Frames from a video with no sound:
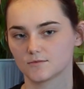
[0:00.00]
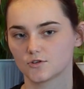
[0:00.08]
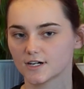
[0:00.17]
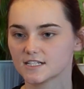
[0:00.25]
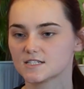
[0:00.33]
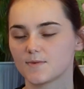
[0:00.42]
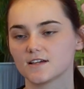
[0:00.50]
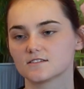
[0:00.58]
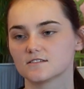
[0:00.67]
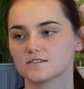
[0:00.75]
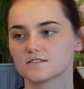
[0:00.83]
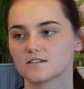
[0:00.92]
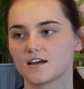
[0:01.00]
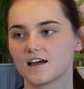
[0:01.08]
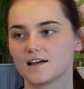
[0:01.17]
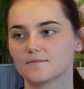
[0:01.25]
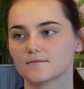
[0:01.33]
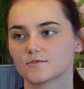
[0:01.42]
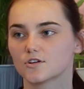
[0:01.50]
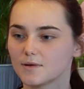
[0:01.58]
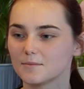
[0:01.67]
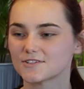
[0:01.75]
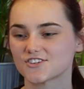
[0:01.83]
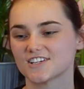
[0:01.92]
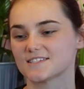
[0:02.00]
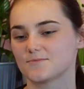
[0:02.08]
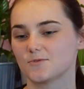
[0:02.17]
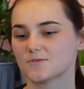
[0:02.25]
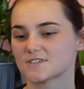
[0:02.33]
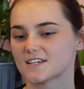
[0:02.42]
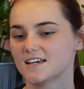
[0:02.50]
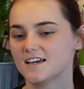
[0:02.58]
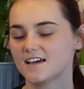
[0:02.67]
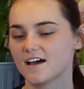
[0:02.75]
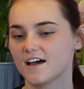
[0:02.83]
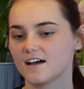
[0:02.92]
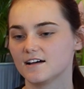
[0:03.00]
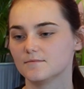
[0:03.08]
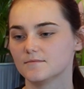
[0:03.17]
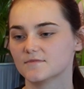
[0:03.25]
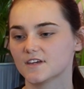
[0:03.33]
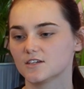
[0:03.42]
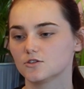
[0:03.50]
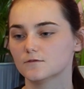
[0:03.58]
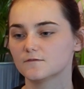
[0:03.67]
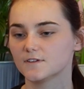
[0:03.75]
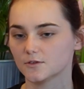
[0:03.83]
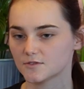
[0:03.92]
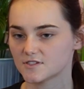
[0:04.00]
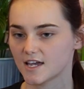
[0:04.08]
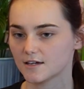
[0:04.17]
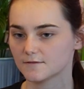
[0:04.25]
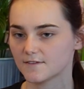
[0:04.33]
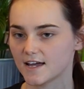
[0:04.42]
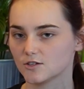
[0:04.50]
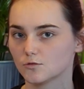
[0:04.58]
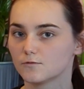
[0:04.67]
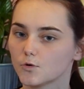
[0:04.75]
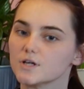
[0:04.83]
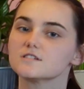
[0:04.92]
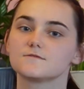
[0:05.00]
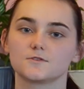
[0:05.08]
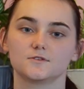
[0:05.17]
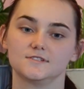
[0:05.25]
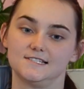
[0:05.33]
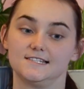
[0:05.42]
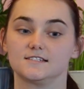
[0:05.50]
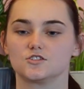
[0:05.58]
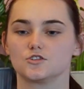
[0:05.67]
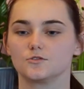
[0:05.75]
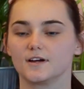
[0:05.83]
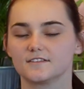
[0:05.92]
green spaces, good public transport, that you feel safe and your voice feels listened to.